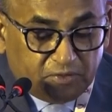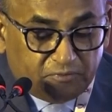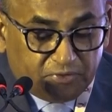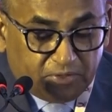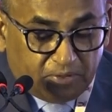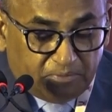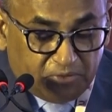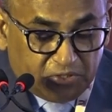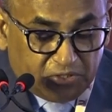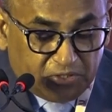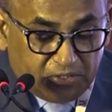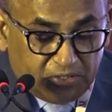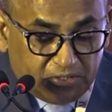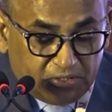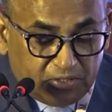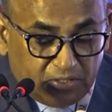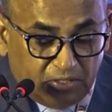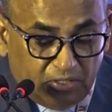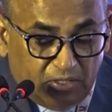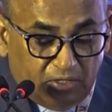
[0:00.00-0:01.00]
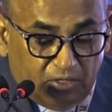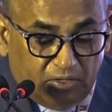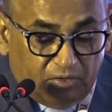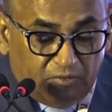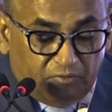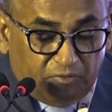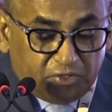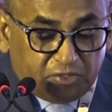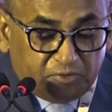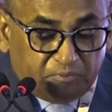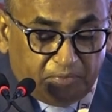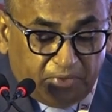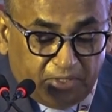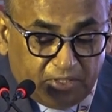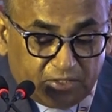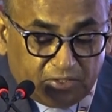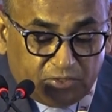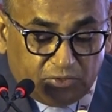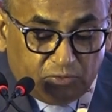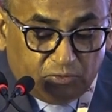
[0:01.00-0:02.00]
of submissions which
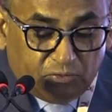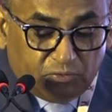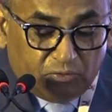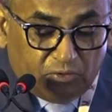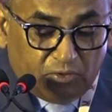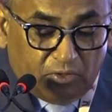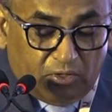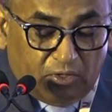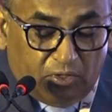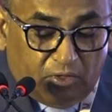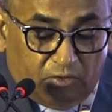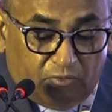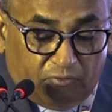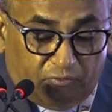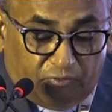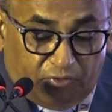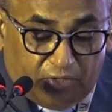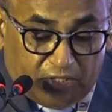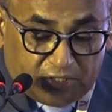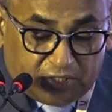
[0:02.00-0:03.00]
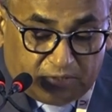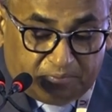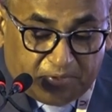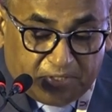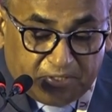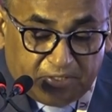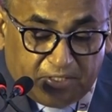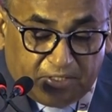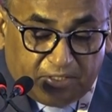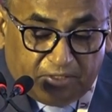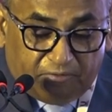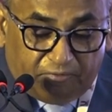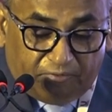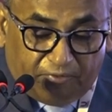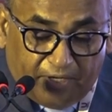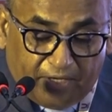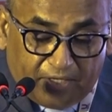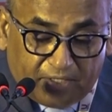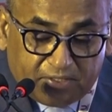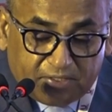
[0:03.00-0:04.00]
makes you first present the
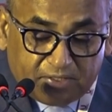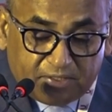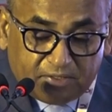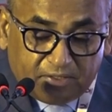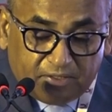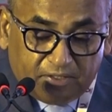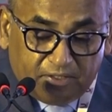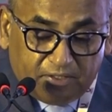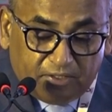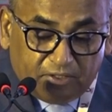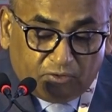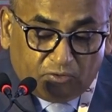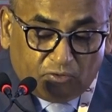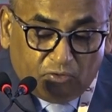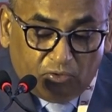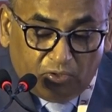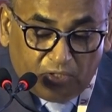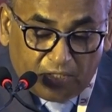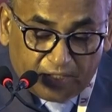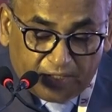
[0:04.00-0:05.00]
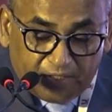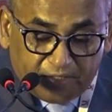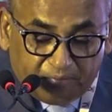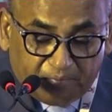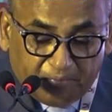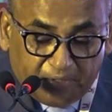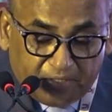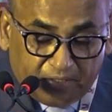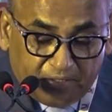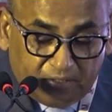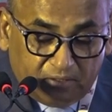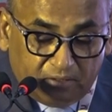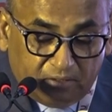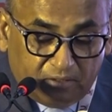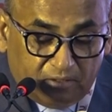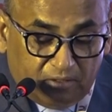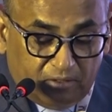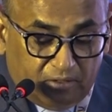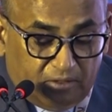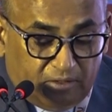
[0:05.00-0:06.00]
facts in a coherent manner,
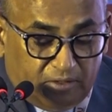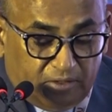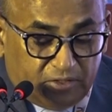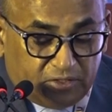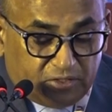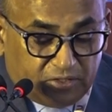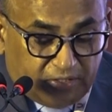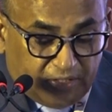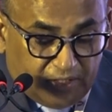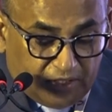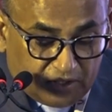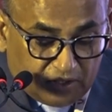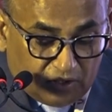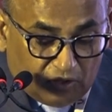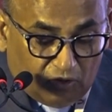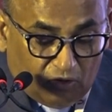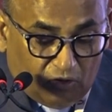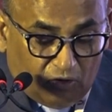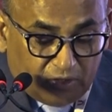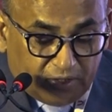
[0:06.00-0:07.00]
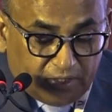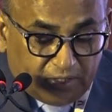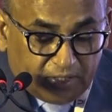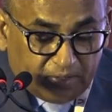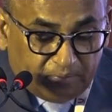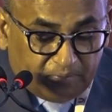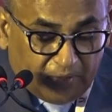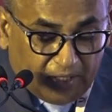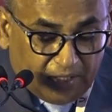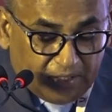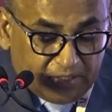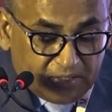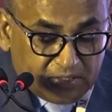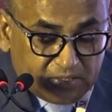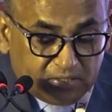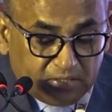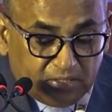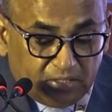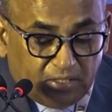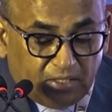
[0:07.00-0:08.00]
state the law that
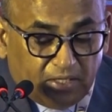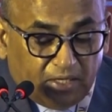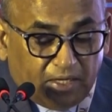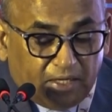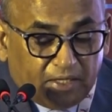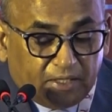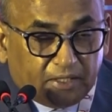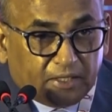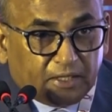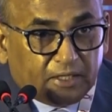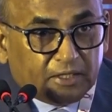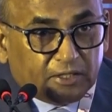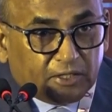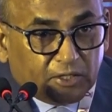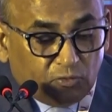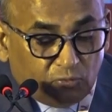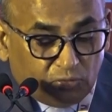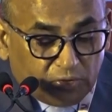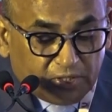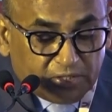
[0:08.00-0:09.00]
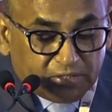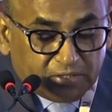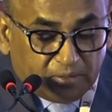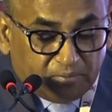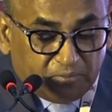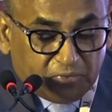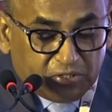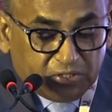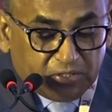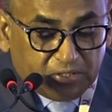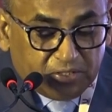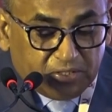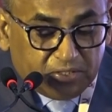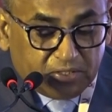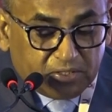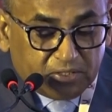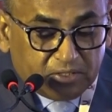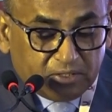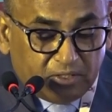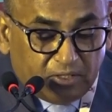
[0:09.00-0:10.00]
applies, and conclude the
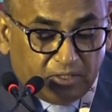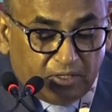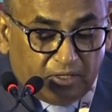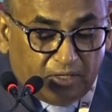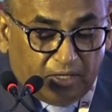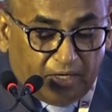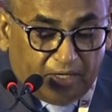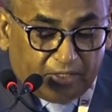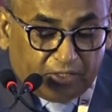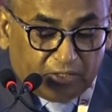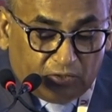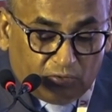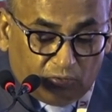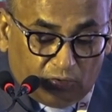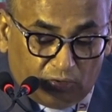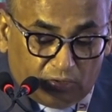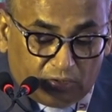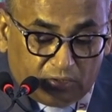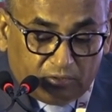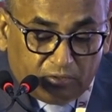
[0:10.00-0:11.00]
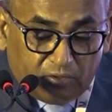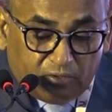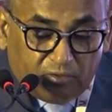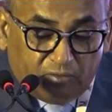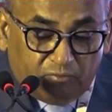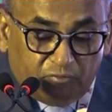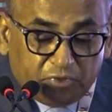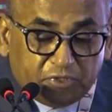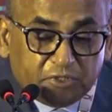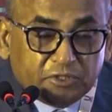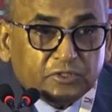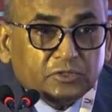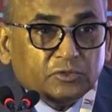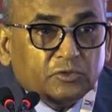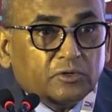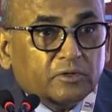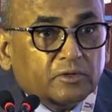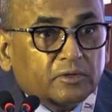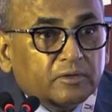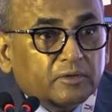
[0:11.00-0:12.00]
submissions at a note which is
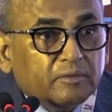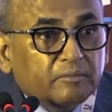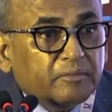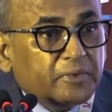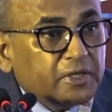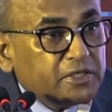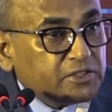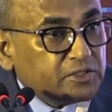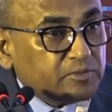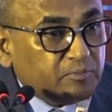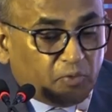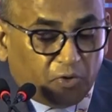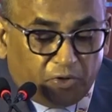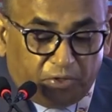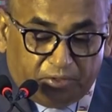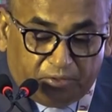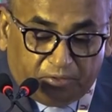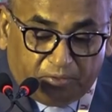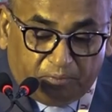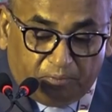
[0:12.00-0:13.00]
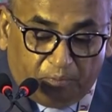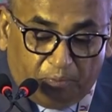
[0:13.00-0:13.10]
your best point.